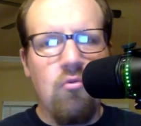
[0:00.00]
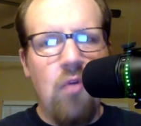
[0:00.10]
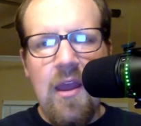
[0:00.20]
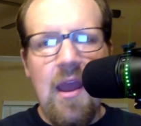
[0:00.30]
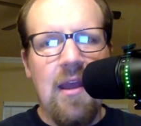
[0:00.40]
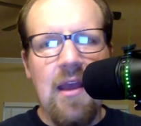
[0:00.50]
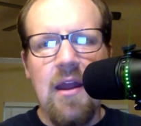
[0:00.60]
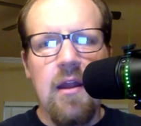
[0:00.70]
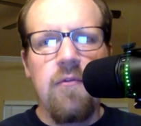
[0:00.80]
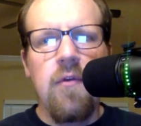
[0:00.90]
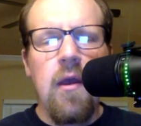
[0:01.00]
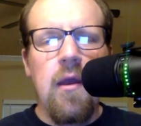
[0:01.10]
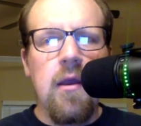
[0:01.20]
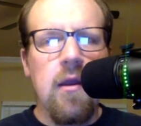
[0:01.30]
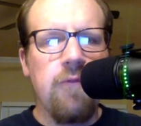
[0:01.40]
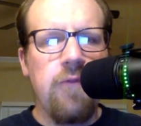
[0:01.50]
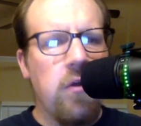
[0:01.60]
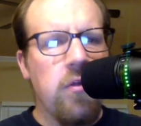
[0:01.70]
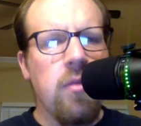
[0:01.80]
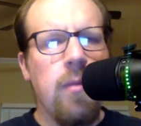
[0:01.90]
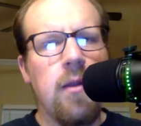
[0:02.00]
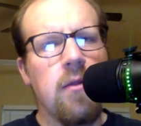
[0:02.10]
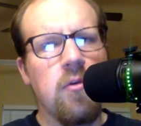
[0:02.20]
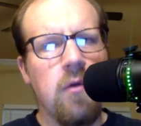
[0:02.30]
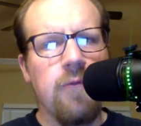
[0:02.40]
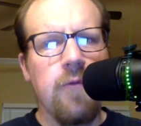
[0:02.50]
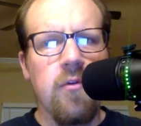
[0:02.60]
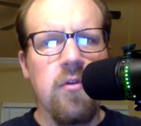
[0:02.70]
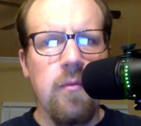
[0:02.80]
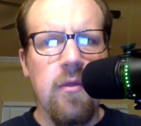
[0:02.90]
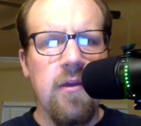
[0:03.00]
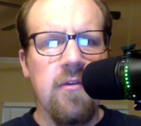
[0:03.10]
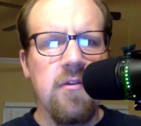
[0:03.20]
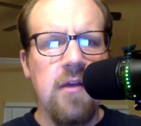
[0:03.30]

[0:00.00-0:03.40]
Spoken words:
reggae kind of feel that the band is going for on some of this.